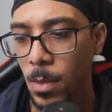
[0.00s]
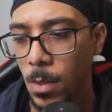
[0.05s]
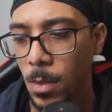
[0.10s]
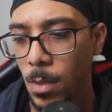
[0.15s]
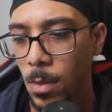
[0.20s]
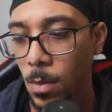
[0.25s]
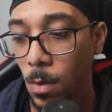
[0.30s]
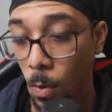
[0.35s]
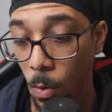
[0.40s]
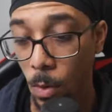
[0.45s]

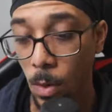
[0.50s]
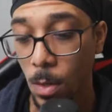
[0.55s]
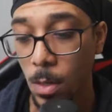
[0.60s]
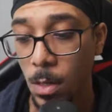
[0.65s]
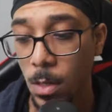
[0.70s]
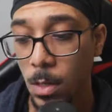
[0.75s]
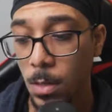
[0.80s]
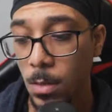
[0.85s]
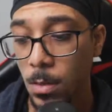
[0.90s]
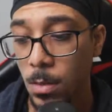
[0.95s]

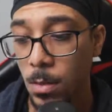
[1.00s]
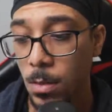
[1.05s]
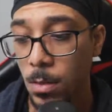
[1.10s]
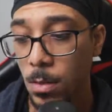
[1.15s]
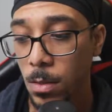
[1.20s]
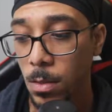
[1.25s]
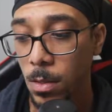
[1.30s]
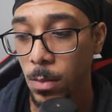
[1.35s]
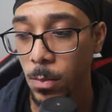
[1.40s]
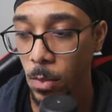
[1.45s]
Or
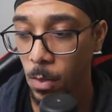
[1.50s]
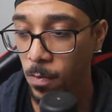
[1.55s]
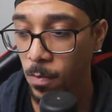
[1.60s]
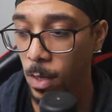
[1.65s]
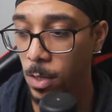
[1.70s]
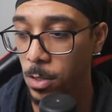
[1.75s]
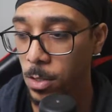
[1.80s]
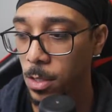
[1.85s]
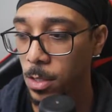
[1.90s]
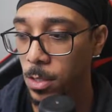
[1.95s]
the
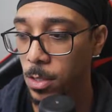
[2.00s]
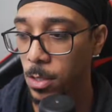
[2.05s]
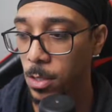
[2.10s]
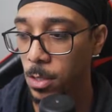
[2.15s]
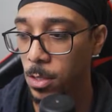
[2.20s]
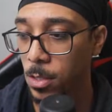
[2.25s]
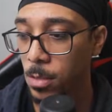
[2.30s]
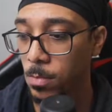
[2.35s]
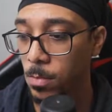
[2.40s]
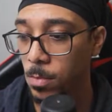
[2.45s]
motivation is
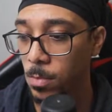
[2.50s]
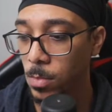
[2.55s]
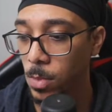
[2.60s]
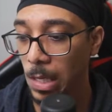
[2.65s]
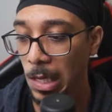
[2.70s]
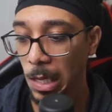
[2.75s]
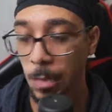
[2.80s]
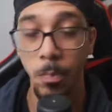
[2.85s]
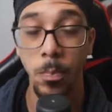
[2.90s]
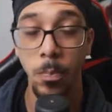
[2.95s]

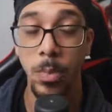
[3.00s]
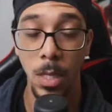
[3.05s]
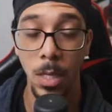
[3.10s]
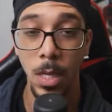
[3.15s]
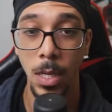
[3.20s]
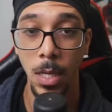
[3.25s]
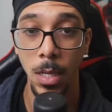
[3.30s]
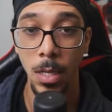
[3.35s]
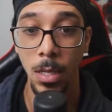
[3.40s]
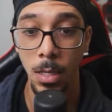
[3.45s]

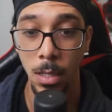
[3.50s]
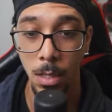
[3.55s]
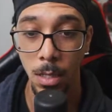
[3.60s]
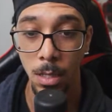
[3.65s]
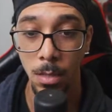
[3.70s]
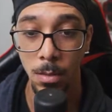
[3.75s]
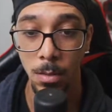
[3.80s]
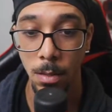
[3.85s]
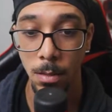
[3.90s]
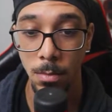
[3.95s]
completing
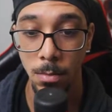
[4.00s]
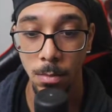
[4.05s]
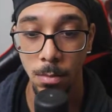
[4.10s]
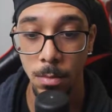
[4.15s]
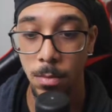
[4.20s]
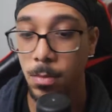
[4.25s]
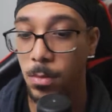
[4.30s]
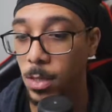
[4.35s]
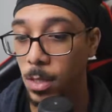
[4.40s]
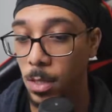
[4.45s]
a
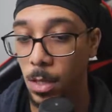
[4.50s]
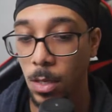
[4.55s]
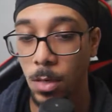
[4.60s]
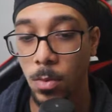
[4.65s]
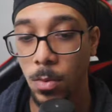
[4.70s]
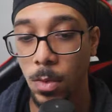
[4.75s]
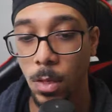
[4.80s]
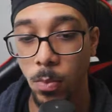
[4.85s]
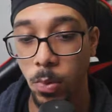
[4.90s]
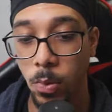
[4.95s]

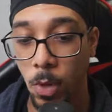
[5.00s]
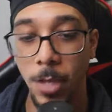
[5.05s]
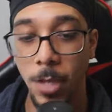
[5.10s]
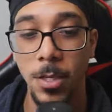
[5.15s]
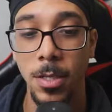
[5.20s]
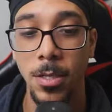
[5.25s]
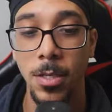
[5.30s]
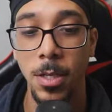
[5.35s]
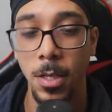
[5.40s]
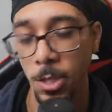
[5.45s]

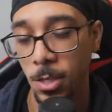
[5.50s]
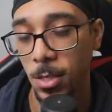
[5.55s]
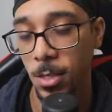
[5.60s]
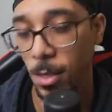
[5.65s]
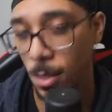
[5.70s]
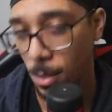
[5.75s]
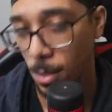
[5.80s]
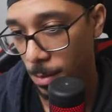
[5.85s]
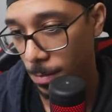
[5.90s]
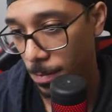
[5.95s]
project that you
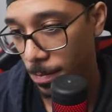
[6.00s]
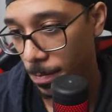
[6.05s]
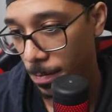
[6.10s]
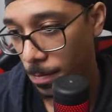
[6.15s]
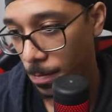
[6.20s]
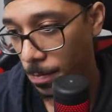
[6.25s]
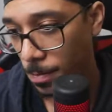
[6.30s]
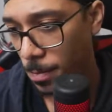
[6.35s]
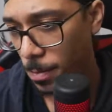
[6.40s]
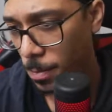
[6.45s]
started.
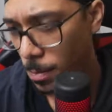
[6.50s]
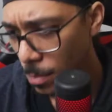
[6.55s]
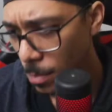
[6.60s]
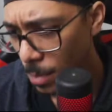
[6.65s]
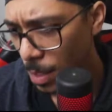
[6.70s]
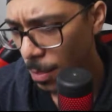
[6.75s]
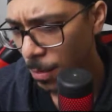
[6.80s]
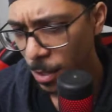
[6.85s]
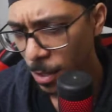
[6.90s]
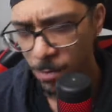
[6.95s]

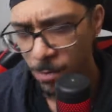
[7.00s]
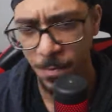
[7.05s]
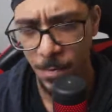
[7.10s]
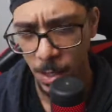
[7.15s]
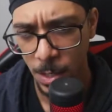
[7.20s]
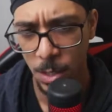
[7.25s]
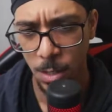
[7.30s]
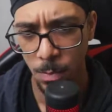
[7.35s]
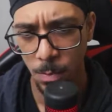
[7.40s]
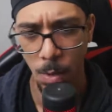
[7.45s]
The
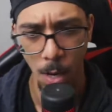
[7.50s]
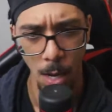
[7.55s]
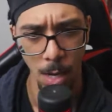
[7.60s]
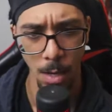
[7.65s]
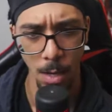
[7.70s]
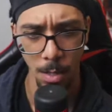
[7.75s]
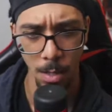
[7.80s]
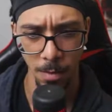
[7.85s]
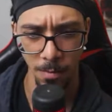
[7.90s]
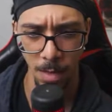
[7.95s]
finished
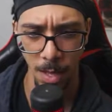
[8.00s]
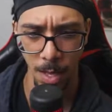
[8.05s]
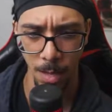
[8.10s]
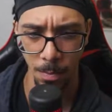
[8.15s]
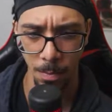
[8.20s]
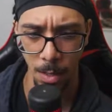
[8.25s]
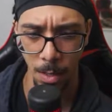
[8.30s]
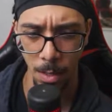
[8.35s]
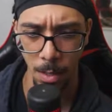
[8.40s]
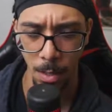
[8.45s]
product of that.
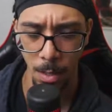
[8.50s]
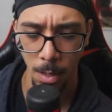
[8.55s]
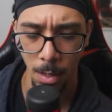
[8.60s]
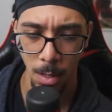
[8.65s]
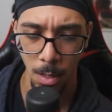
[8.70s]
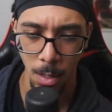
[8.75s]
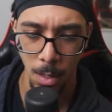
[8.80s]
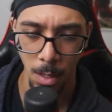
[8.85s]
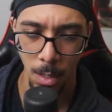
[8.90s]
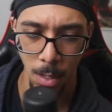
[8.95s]
But
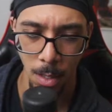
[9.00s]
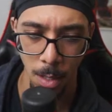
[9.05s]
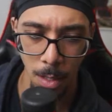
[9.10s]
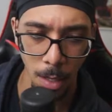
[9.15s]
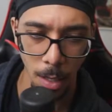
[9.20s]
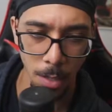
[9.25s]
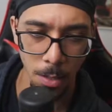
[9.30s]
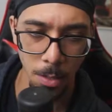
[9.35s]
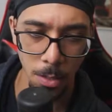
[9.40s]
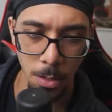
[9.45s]

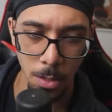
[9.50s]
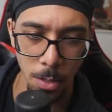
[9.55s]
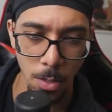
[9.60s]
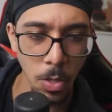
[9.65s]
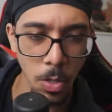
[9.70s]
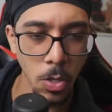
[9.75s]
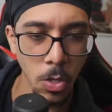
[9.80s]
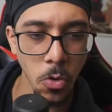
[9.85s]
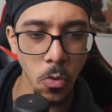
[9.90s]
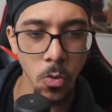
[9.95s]
it's
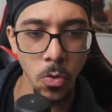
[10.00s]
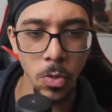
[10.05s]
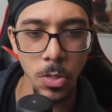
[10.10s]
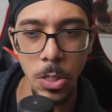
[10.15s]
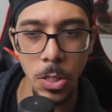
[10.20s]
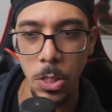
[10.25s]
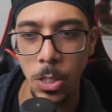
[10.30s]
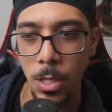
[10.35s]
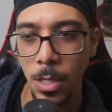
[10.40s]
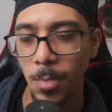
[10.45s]
your
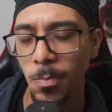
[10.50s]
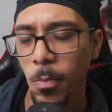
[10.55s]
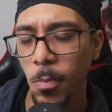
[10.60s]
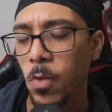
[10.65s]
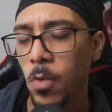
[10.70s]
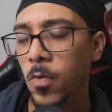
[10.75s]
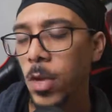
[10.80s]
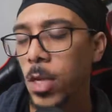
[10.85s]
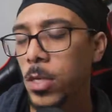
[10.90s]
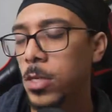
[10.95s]

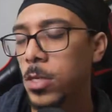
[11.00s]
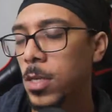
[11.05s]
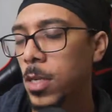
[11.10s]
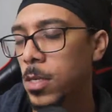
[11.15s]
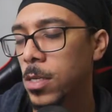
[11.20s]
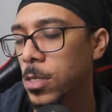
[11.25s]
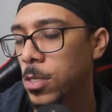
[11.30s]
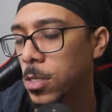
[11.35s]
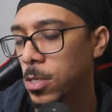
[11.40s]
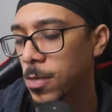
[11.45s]
motivation
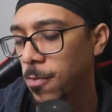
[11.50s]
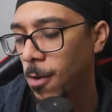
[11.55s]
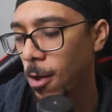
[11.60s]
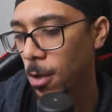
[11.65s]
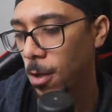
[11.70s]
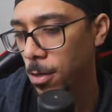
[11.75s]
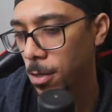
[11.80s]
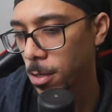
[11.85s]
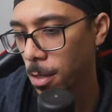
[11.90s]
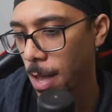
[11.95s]
doesn't
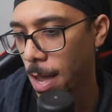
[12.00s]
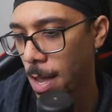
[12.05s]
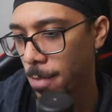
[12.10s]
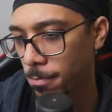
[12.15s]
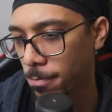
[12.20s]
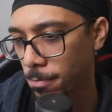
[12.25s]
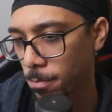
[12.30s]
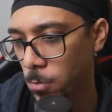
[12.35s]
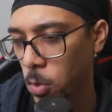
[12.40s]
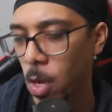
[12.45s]
fall in your lap.
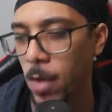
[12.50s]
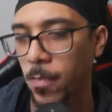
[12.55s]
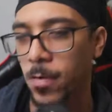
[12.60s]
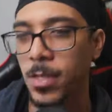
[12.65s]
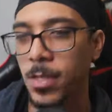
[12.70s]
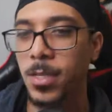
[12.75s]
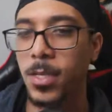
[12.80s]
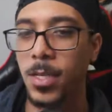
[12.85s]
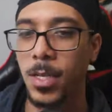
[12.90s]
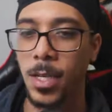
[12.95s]
You have to
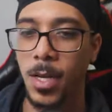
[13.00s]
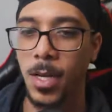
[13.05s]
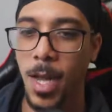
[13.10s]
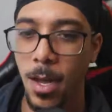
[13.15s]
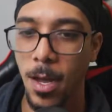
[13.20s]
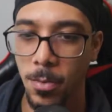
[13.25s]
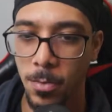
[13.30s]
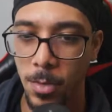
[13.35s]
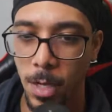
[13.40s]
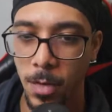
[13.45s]
seek it
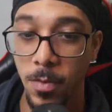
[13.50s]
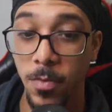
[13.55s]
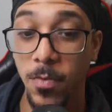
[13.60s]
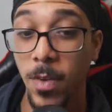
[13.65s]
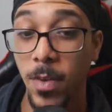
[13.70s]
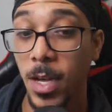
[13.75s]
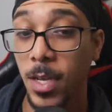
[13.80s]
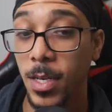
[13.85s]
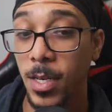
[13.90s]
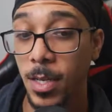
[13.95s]
out. You have to
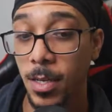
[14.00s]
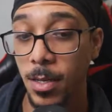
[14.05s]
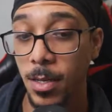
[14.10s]
find it.